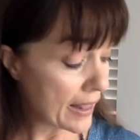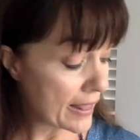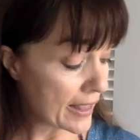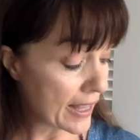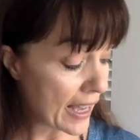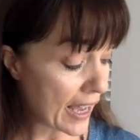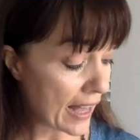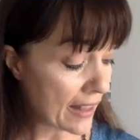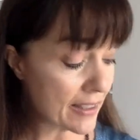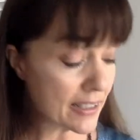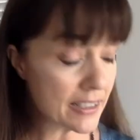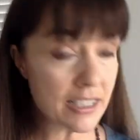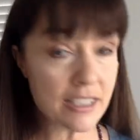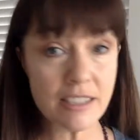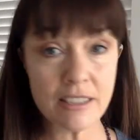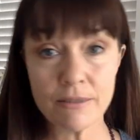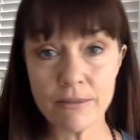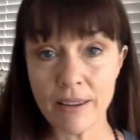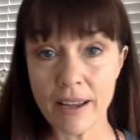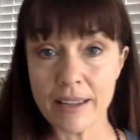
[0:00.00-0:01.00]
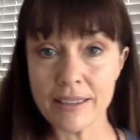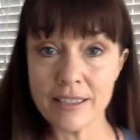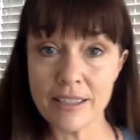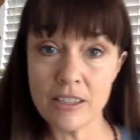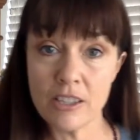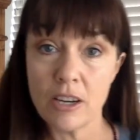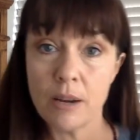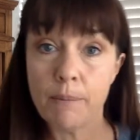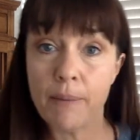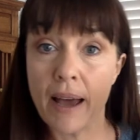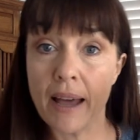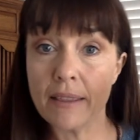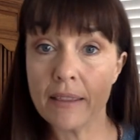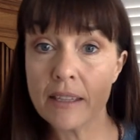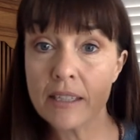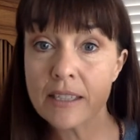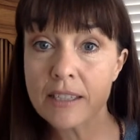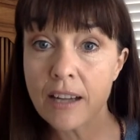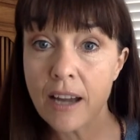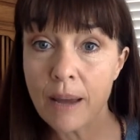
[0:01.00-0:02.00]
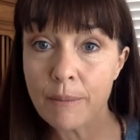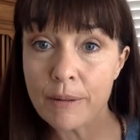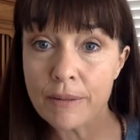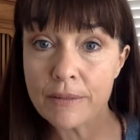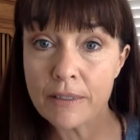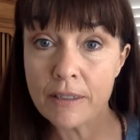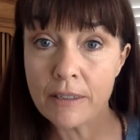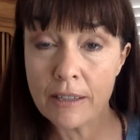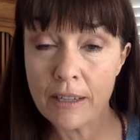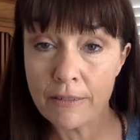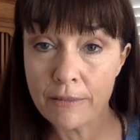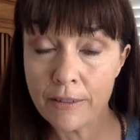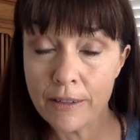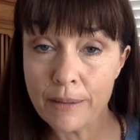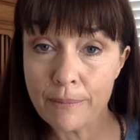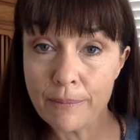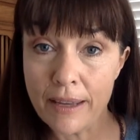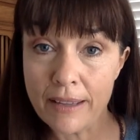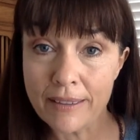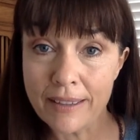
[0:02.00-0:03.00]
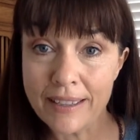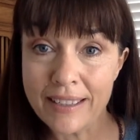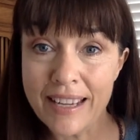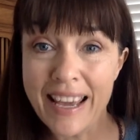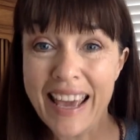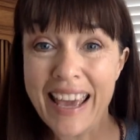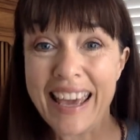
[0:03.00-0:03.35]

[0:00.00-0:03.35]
The other disadvantage about this type of delivery method